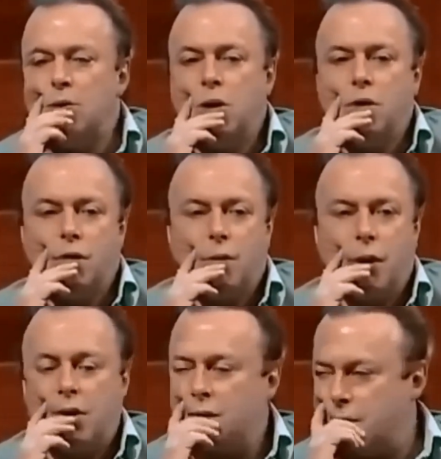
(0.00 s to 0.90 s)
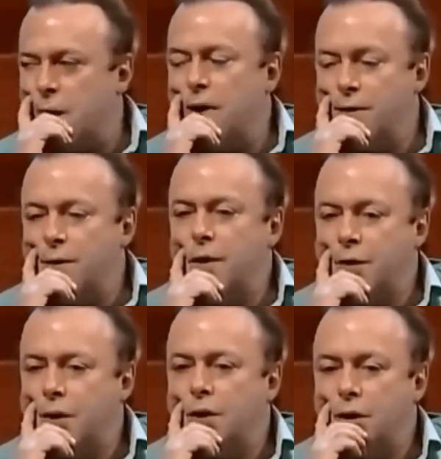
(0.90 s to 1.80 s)
It was one of about 5
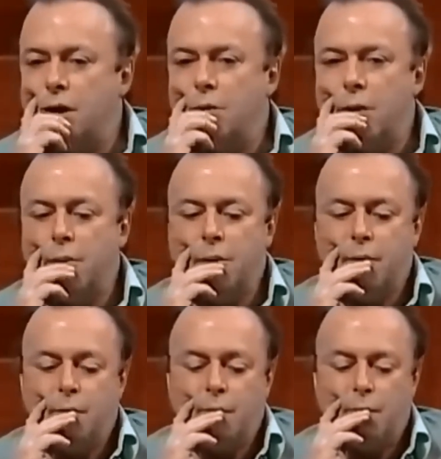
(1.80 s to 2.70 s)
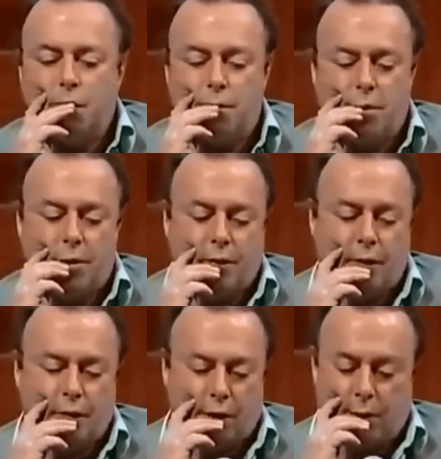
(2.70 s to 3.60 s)
that did, and I remember it
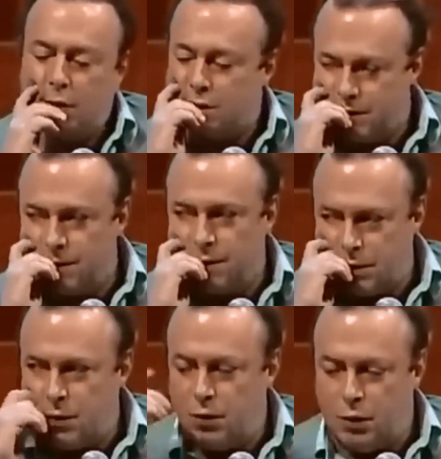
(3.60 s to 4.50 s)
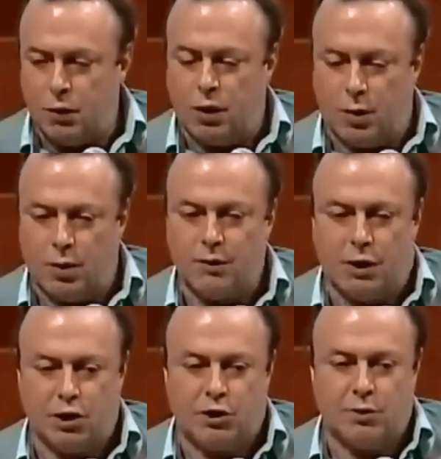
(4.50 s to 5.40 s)
vividly because you and I were in
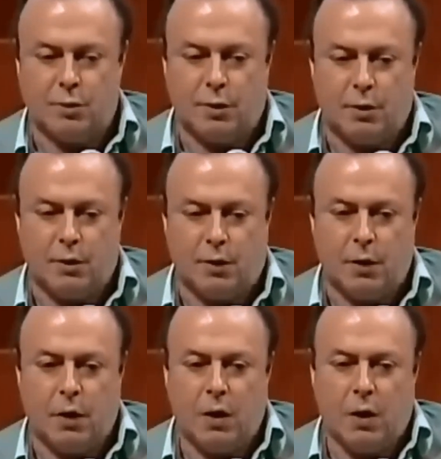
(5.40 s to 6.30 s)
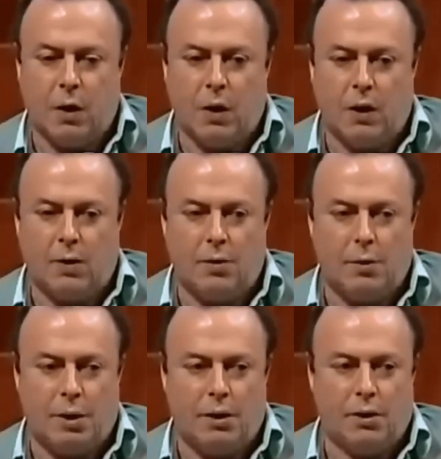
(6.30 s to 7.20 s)
such a small minority. In a
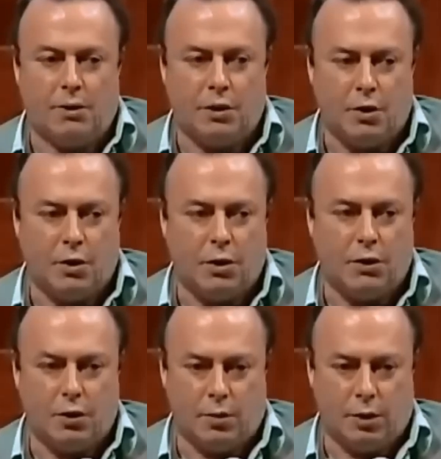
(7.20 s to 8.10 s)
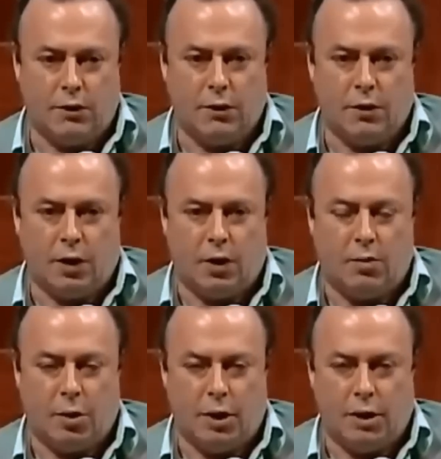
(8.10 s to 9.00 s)
media totally dominated
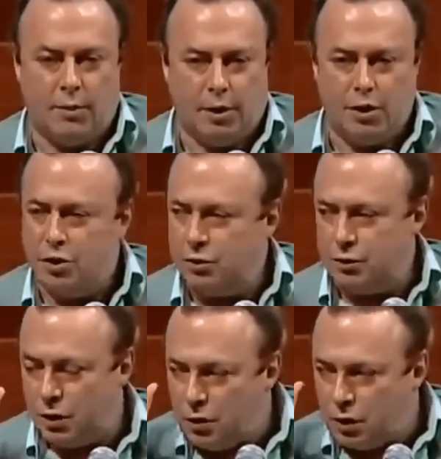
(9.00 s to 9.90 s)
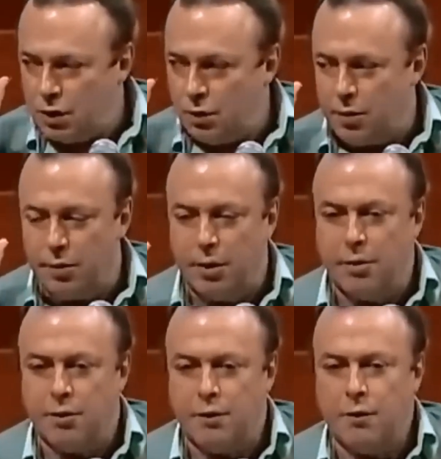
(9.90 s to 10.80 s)
now by image, totally dominated by
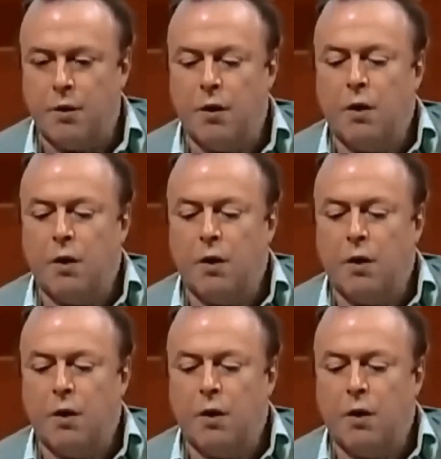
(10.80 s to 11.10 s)
images.